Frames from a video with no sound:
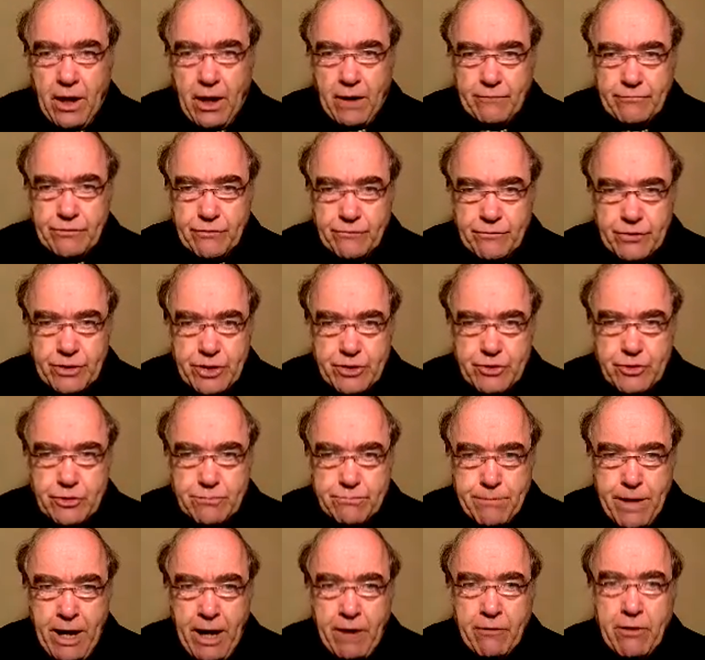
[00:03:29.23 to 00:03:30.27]
of the
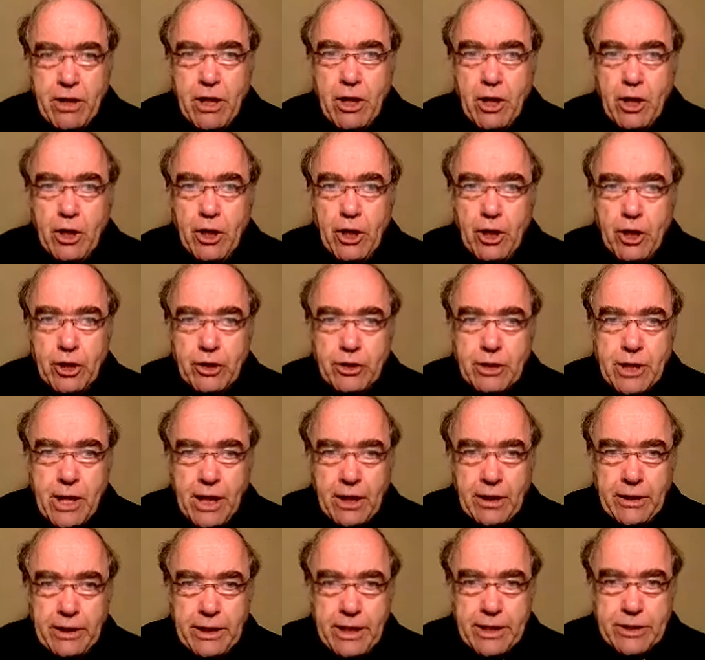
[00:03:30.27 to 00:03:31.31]
Virgin Mary, her
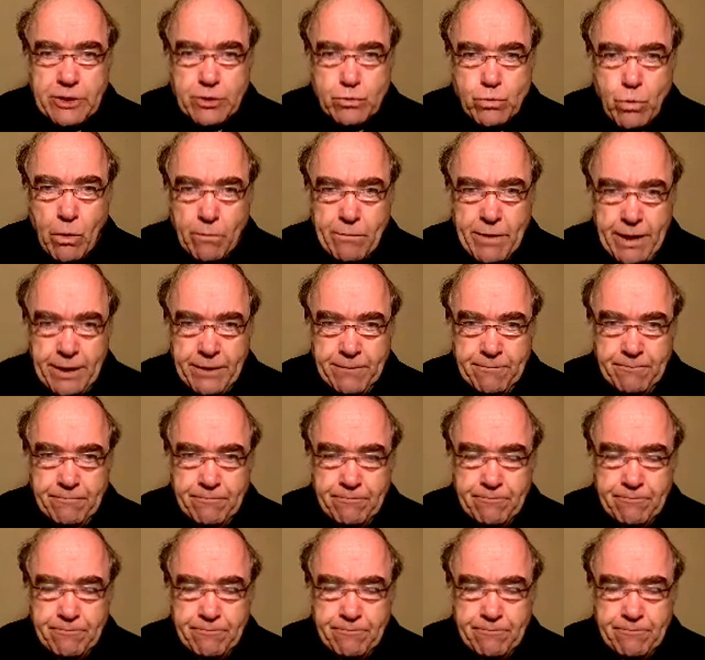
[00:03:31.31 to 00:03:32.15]
young kinswoman.